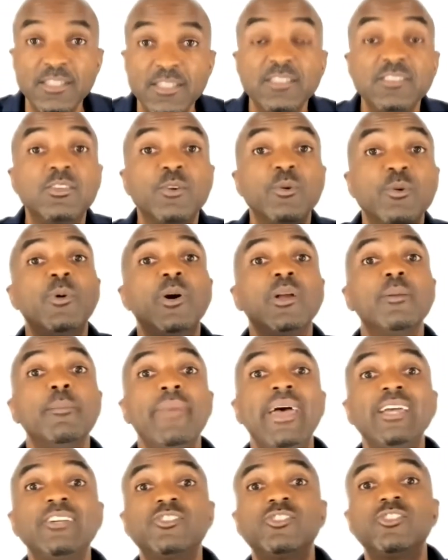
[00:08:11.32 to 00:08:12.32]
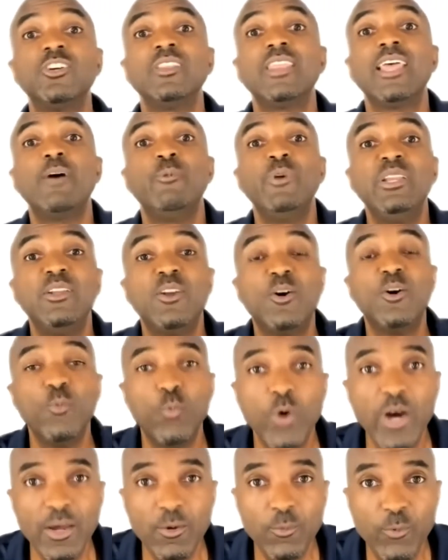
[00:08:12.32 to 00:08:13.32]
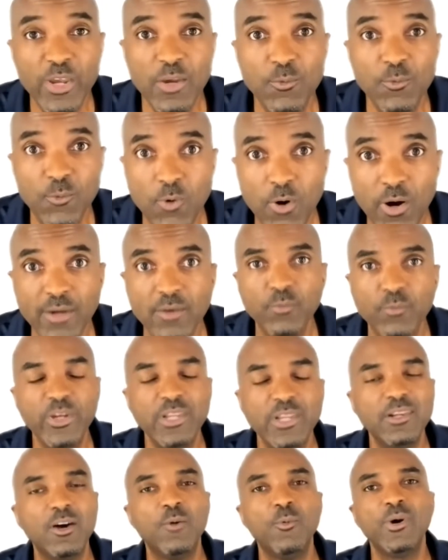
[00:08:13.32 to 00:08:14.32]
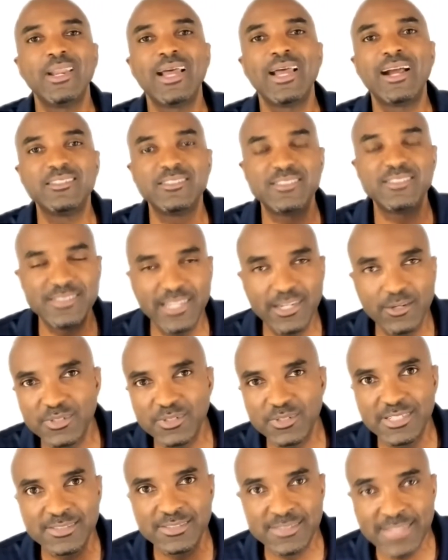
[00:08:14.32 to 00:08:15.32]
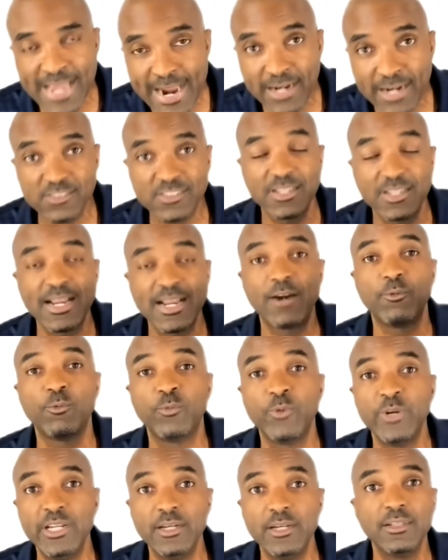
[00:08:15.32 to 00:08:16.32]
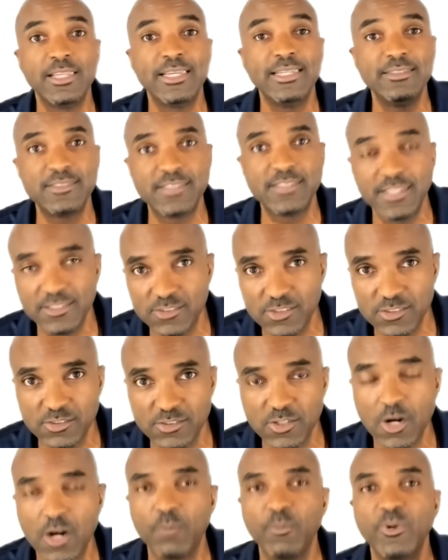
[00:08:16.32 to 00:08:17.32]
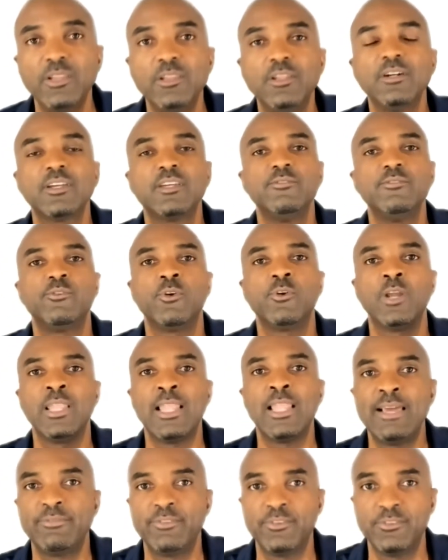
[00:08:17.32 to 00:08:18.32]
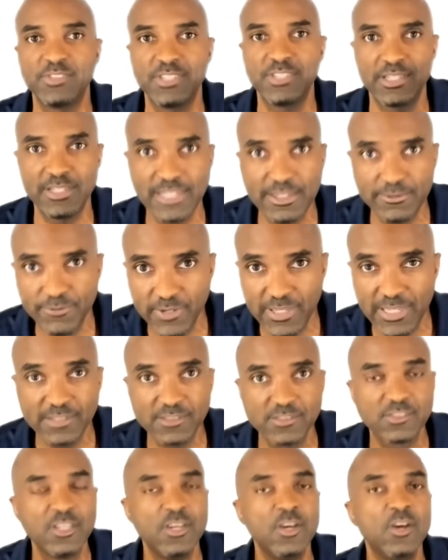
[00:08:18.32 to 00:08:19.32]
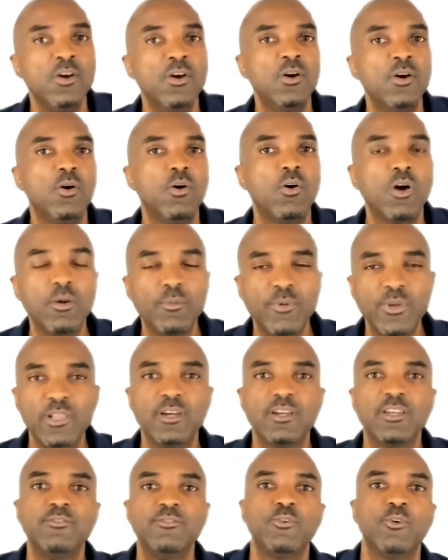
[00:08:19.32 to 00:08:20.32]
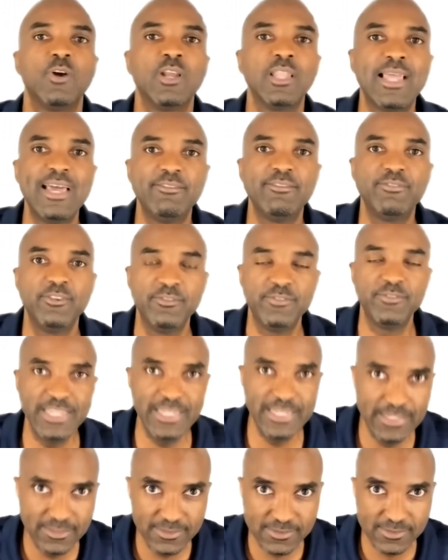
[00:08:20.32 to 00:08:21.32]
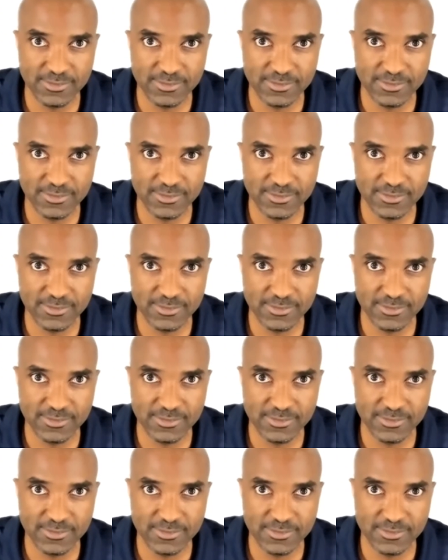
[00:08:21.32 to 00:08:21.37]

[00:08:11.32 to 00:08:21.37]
So we want to make sure that we know what we want, we know what our secret desires and our real intentions are. Are we looking for a life of significance, or are we looking for a life of ease?